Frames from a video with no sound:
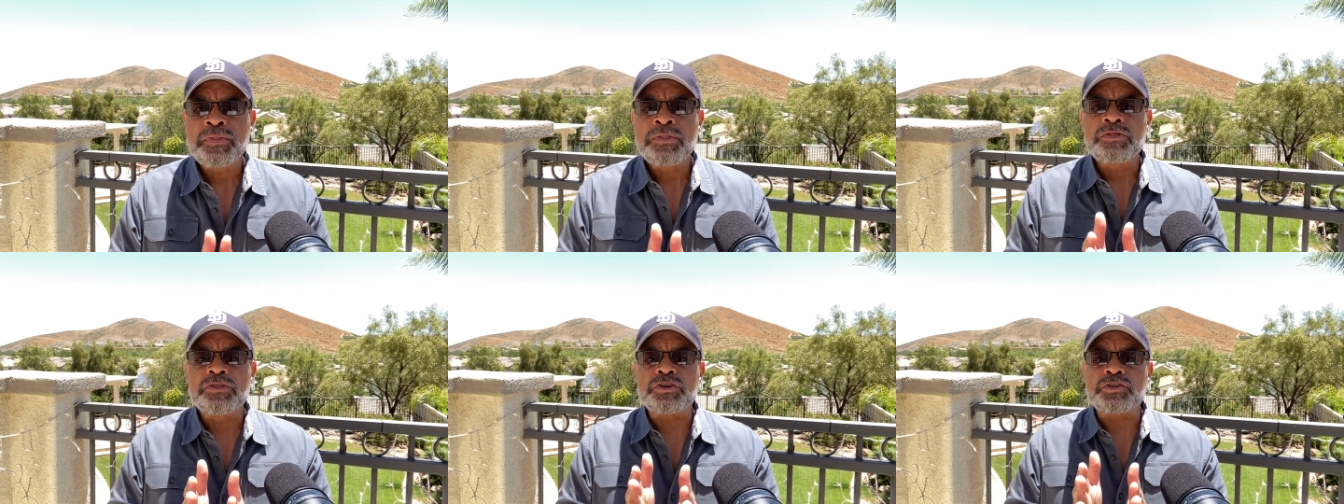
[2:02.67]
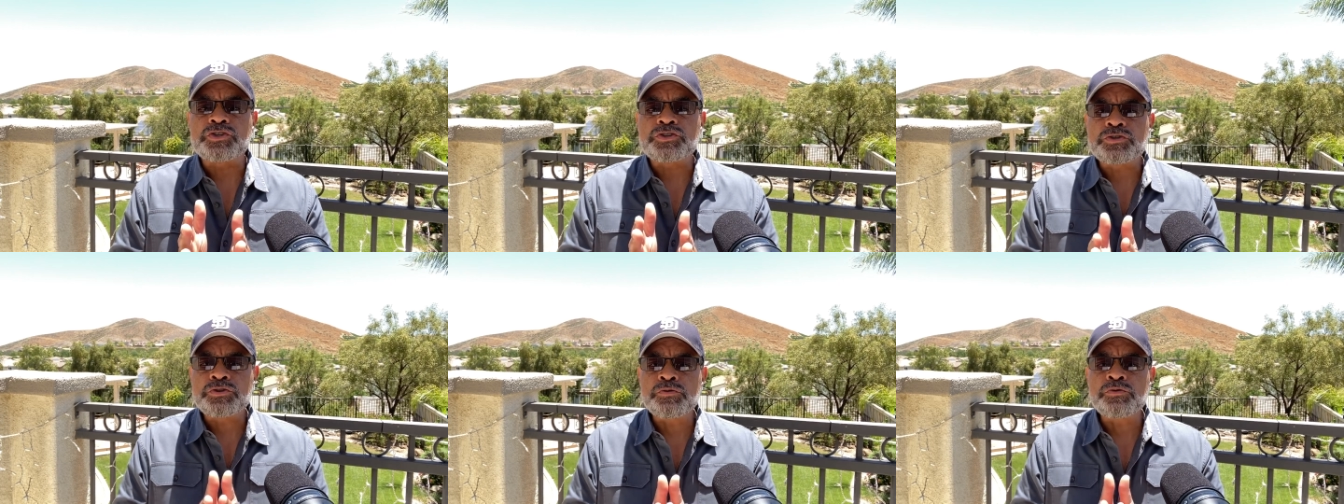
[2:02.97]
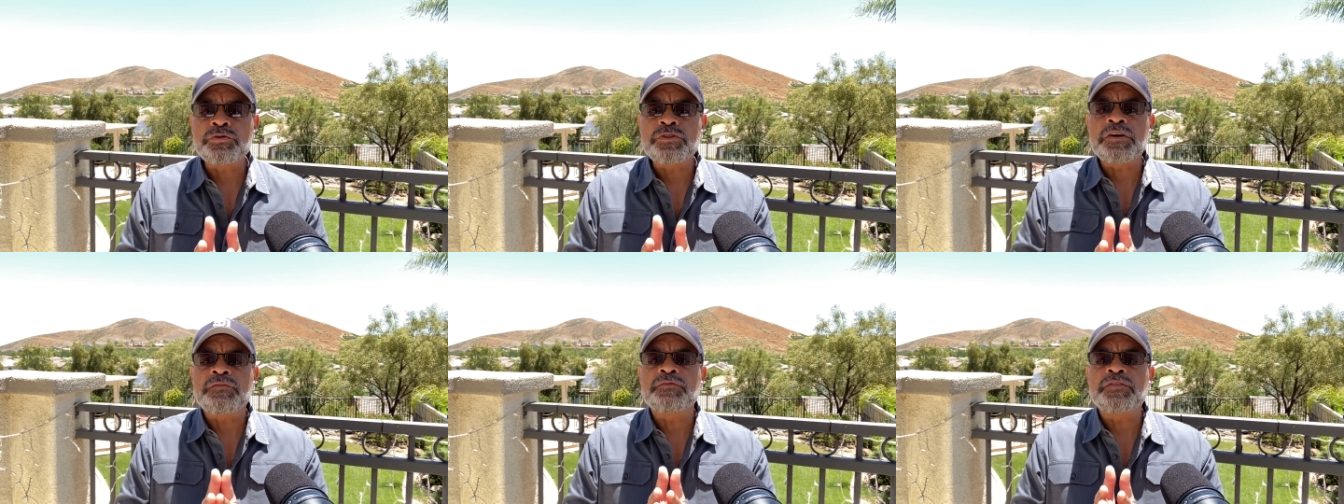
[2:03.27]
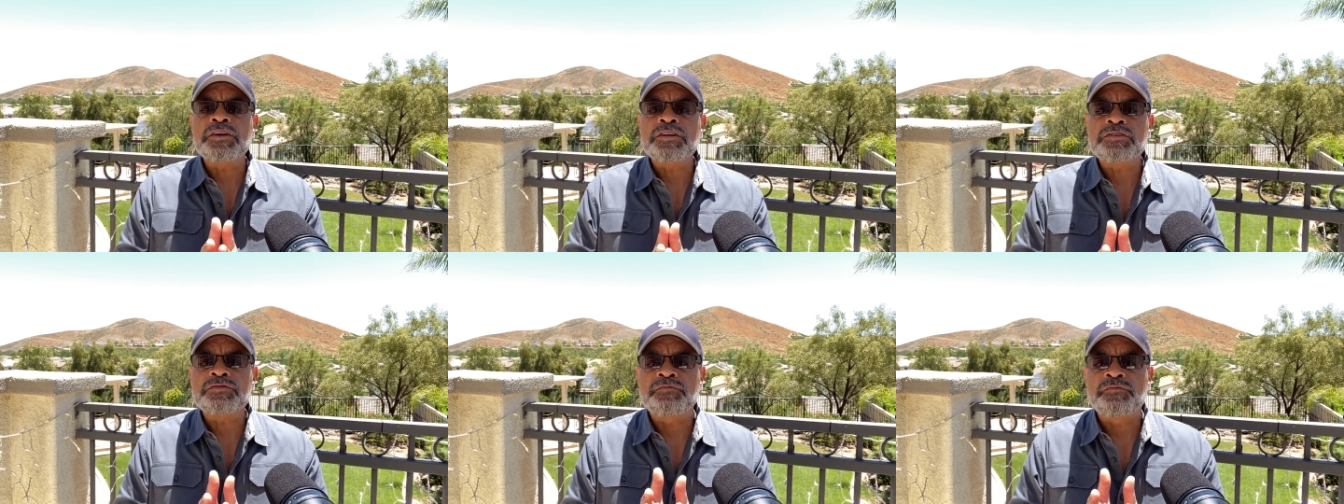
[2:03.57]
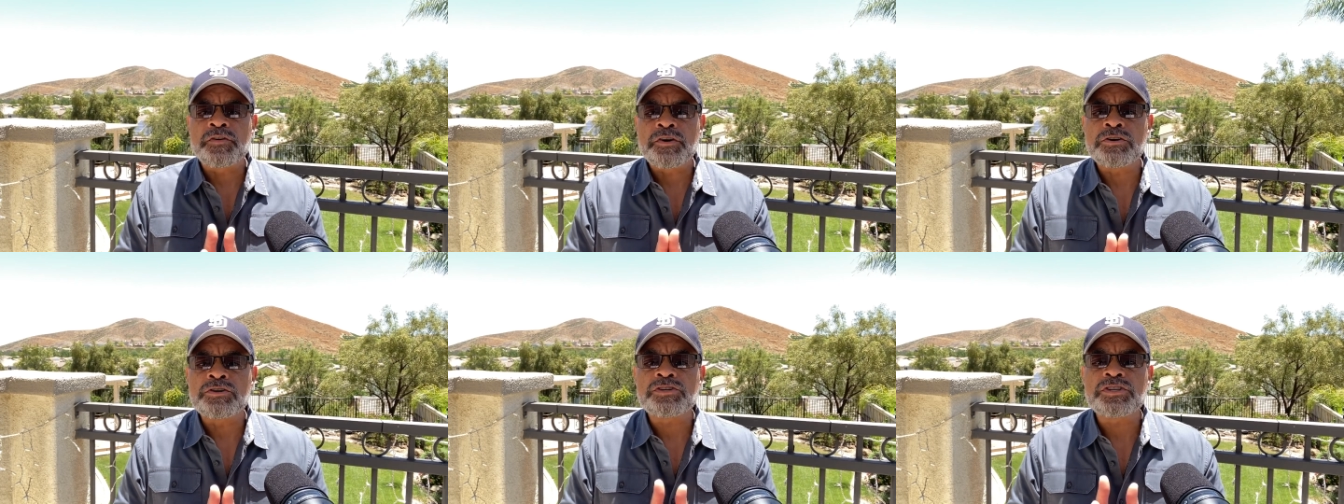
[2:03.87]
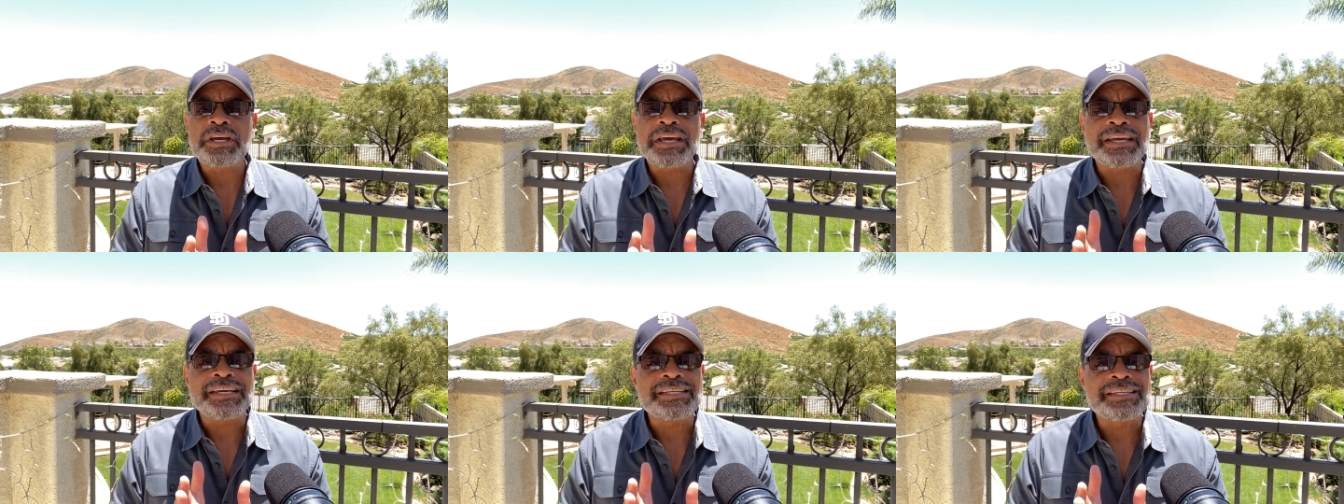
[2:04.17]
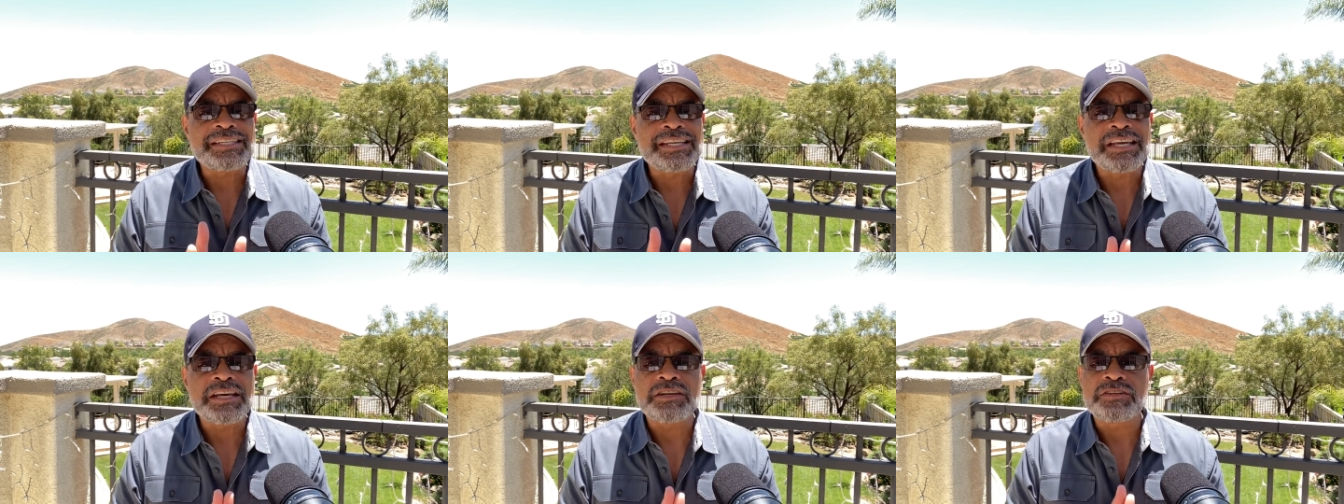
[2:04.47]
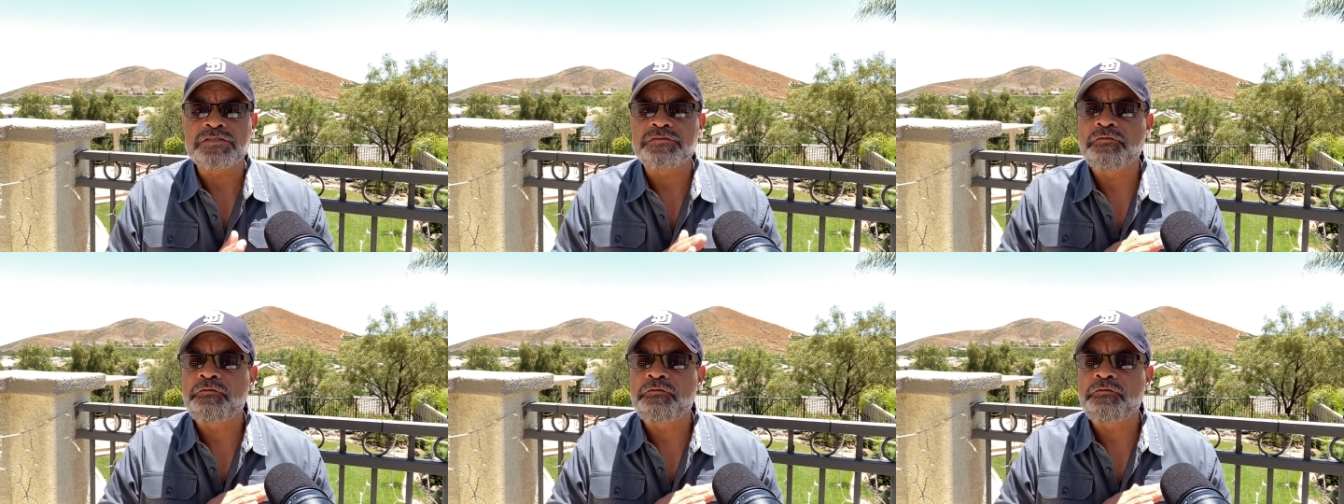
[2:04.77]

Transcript: the truth of this verse extends